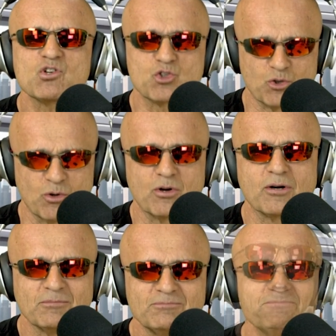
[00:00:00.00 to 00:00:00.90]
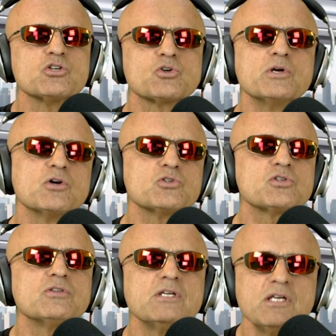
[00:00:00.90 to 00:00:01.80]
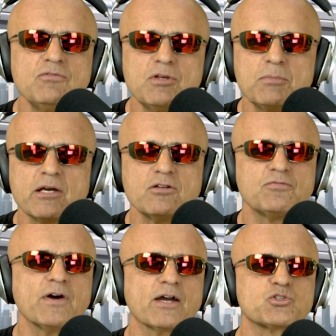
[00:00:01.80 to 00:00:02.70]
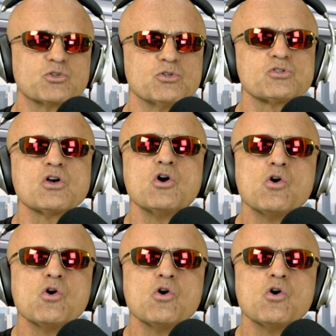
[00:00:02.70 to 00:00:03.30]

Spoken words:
Sure. So here's to the EV manufacturers